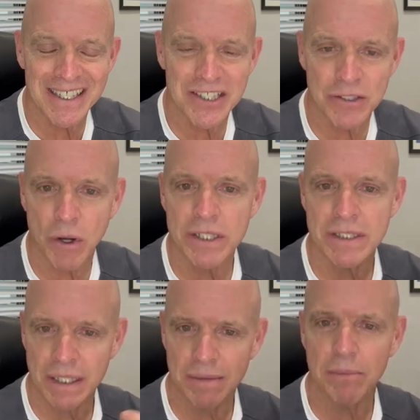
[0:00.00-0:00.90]
starts
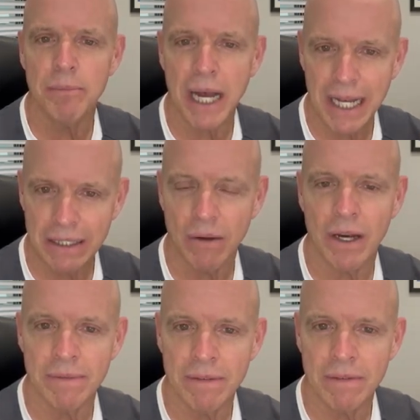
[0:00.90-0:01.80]
to pile
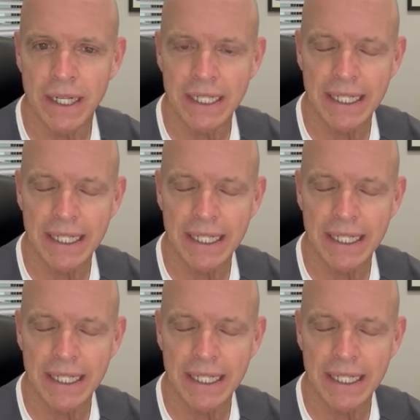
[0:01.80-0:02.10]
on, right?